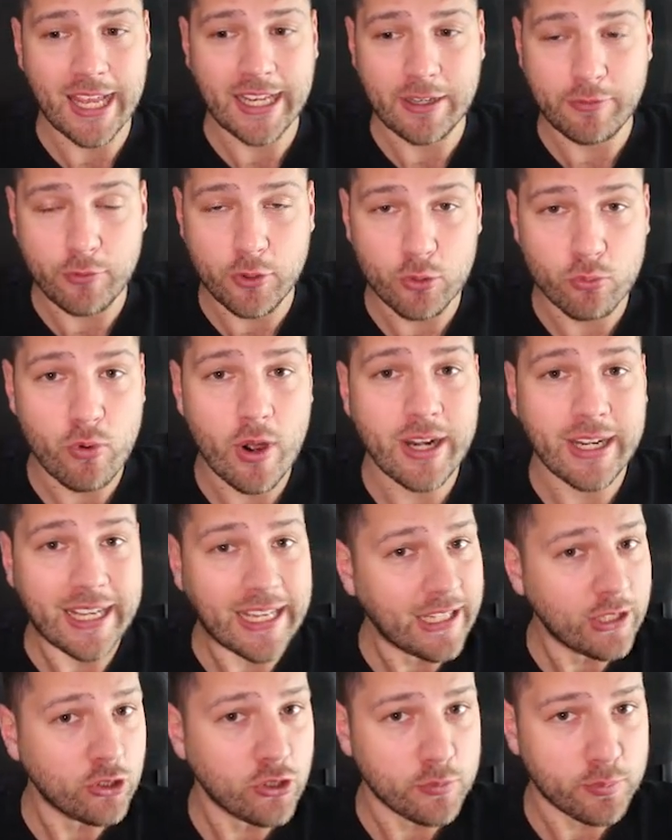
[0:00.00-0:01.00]
And if you run
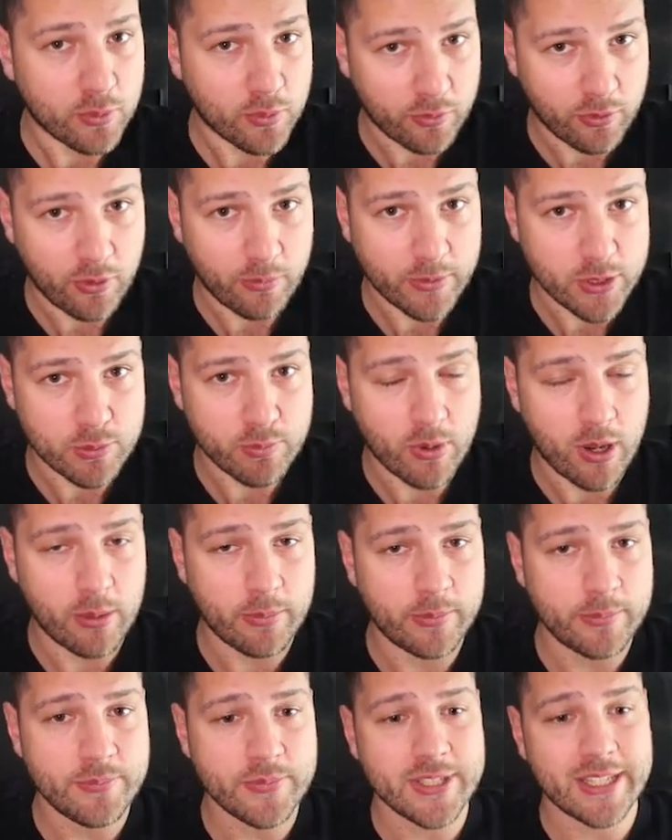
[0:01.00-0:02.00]
into performance
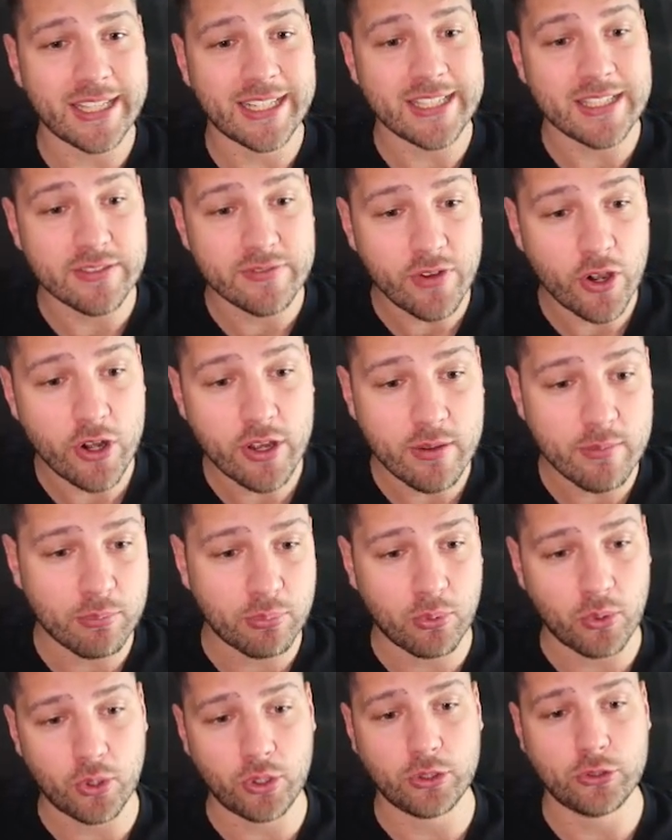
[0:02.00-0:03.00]
problems, it is very
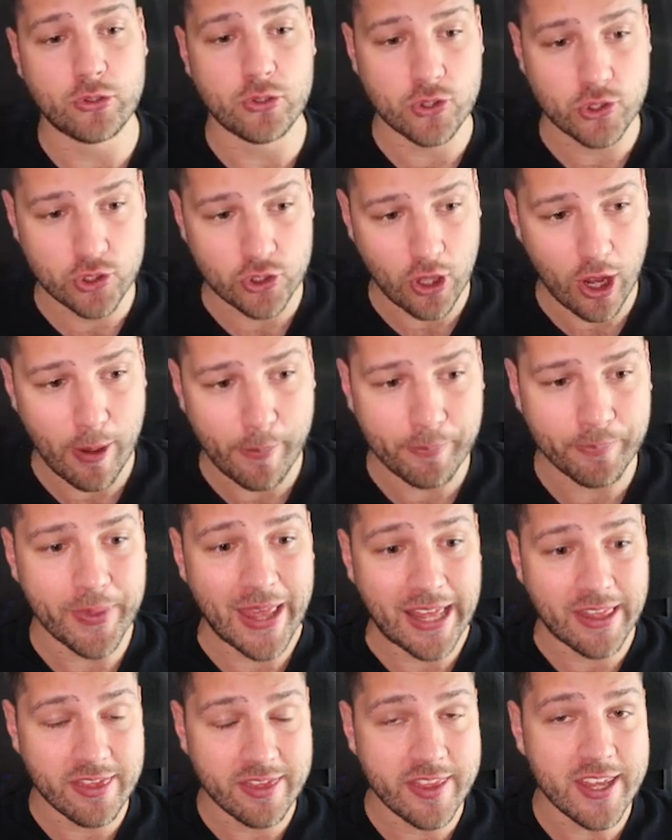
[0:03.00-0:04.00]
important to
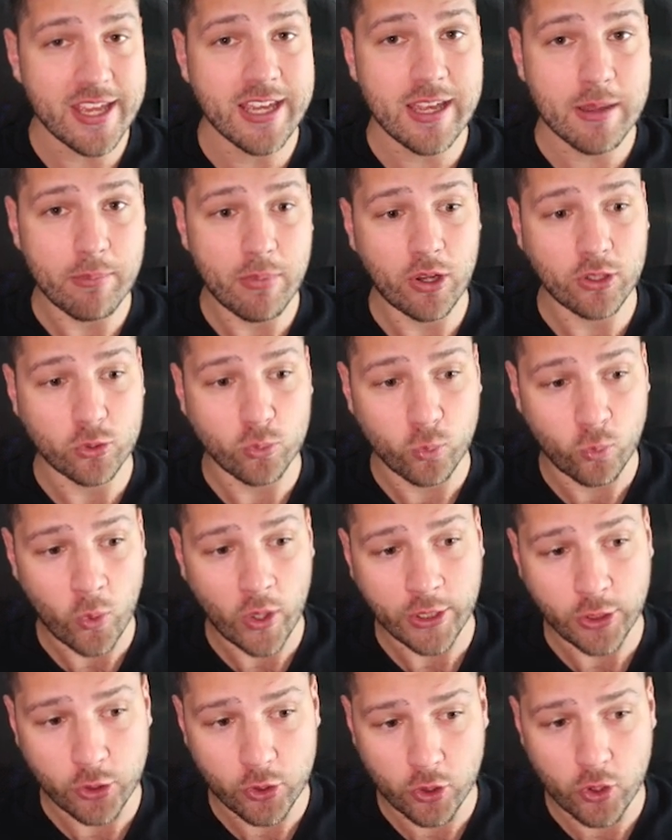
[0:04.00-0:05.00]
stop and think about
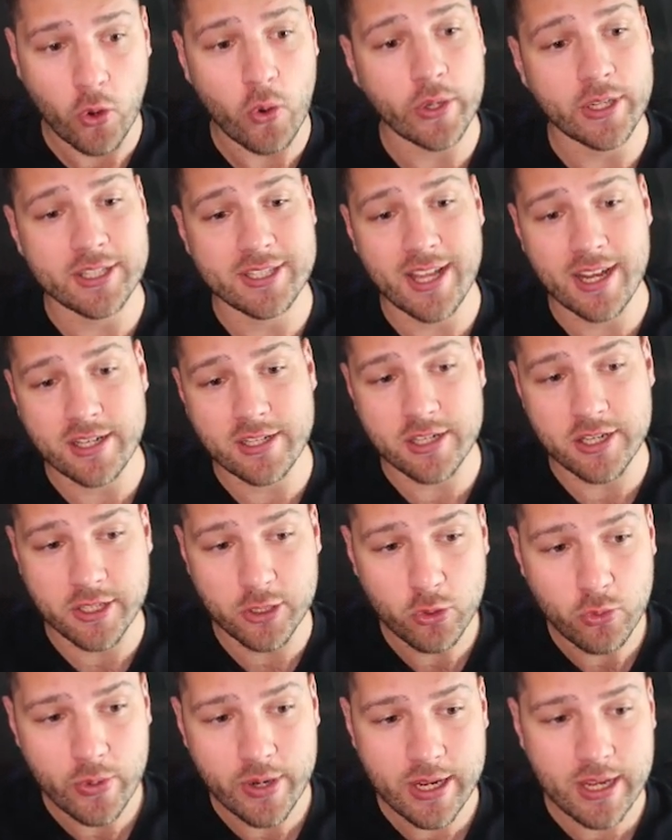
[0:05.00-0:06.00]
what your code is
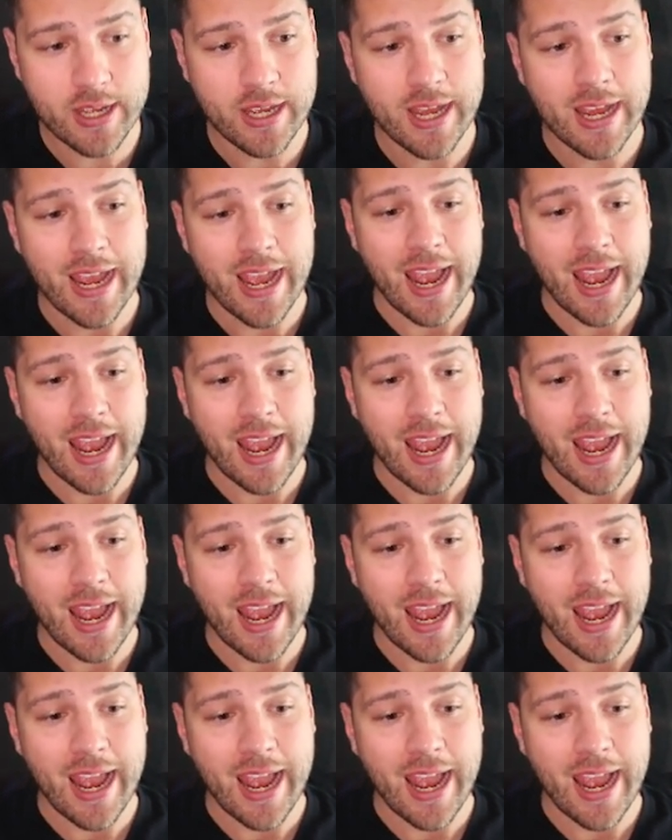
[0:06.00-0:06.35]
actually doing